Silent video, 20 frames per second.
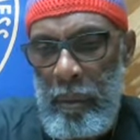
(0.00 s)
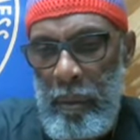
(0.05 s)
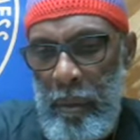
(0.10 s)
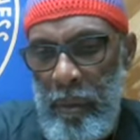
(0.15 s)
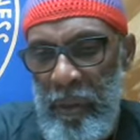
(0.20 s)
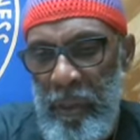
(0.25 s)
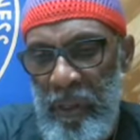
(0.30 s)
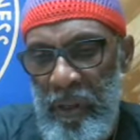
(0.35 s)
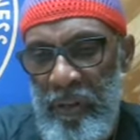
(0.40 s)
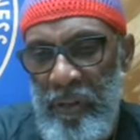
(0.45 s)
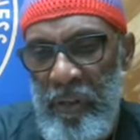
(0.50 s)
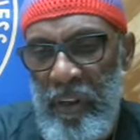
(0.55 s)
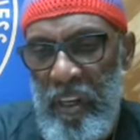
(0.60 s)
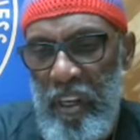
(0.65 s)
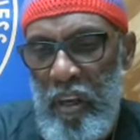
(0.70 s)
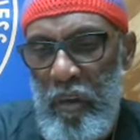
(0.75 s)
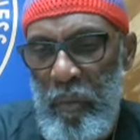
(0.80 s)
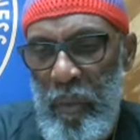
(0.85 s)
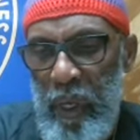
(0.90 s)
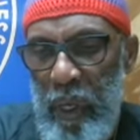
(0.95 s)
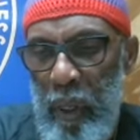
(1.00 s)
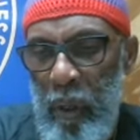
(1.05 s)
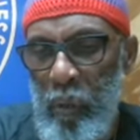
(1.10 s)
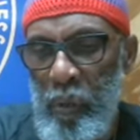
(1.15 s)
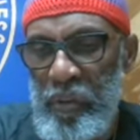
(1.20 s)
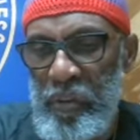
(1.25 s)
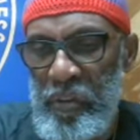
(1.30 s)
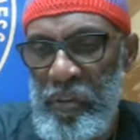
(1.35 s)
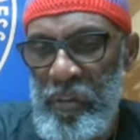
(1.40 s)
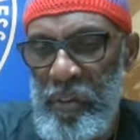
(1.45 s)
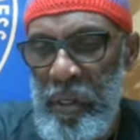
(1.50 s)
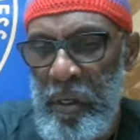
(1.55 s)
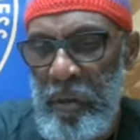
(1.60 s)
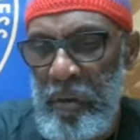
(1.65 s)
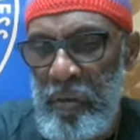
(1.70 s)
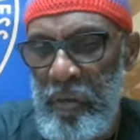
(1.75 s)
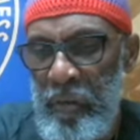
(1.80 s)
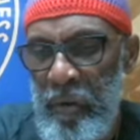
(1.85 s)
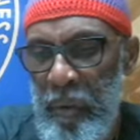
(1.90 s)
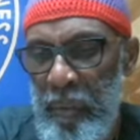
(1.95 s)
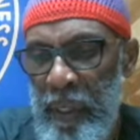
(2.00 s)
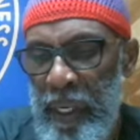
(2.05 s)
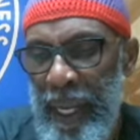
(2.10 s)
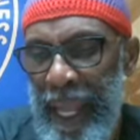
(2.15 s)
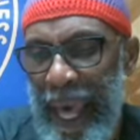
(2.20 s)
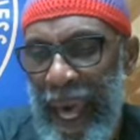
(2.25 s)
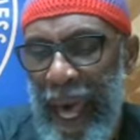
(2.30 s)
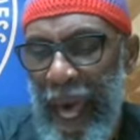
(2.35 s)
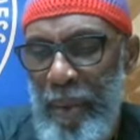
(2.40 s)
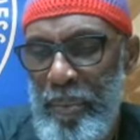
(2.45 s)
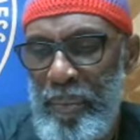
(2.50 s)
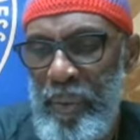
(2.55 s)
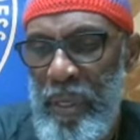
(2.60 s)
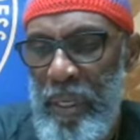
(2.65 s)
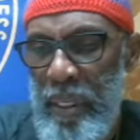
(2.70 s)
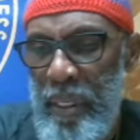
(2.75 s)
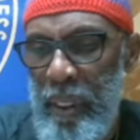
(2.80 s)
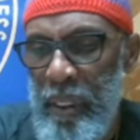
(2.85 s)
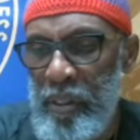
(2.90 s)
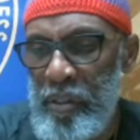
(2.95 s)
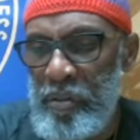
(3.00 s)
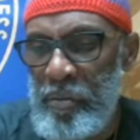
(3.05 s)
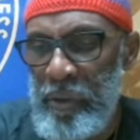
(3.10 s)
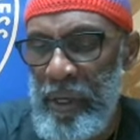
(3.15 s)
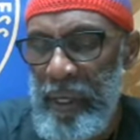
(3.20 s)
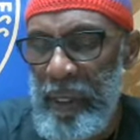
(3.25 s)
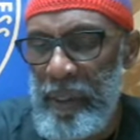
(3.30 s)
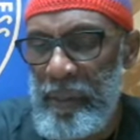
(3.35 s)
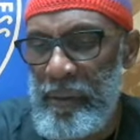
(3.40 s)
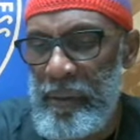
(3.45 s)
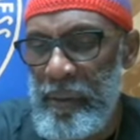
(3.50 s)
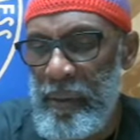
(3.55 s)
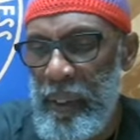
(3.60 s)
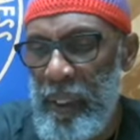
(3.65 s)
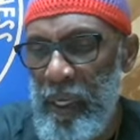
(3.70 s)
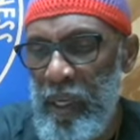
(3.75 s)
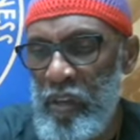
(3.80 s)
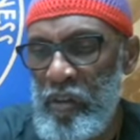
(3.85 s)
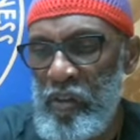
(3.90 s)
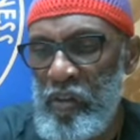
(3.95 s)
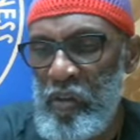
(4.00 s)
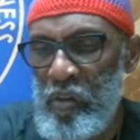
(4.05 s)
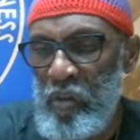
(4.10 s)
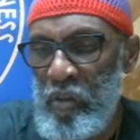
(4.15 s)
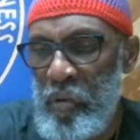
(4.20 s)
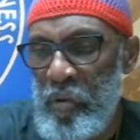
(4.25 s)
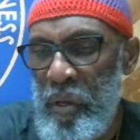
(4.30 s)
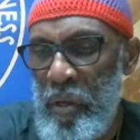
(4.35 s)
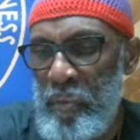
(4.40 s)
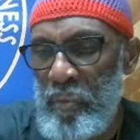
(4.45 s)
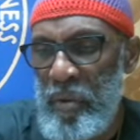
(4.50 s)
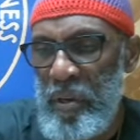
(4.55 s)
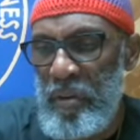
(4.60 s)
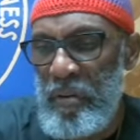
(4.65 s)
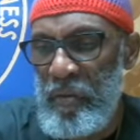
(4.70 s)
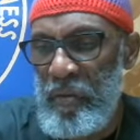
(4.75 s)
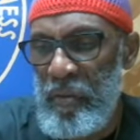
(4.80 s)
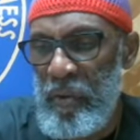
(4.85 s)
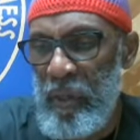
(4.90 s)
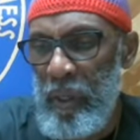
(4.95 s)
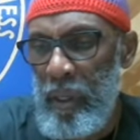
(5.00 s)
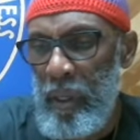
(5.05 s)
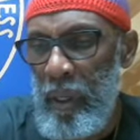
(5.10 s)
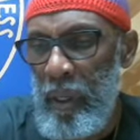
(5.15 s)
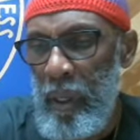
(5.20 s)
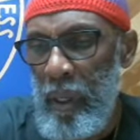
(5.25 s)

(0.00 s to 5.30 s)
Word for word: This email was sent from an IP address in Surrey, B.C.